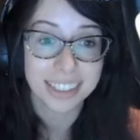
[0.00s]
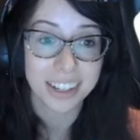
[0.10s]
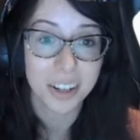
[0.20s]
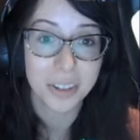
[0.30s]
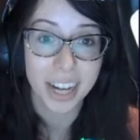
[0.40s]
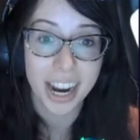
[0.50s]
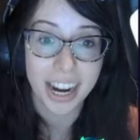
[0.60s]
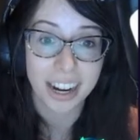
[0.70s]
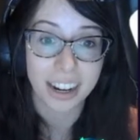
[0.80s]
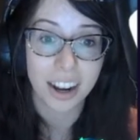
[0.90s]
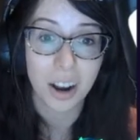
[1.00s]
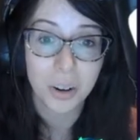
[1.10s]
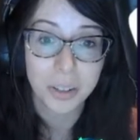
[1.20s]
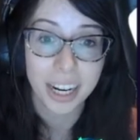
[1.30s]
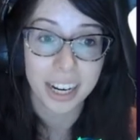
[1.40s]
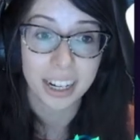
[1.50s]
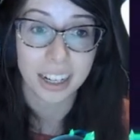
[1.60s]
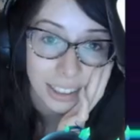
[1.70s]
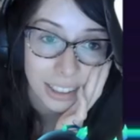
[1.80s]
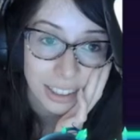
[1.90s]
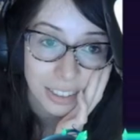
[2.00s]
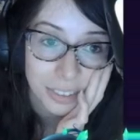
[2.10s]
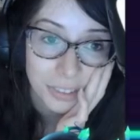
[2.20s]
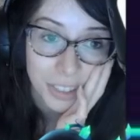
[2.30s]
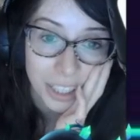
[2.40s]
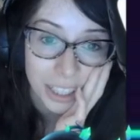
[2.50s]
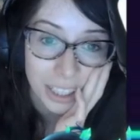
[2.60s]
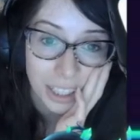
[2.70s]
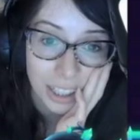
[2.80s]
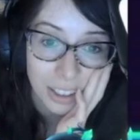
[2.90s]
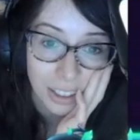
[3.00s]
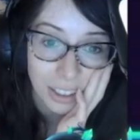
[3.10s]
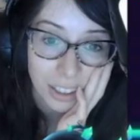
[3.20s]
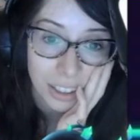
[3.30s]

Okay. Okay. Fucking hell.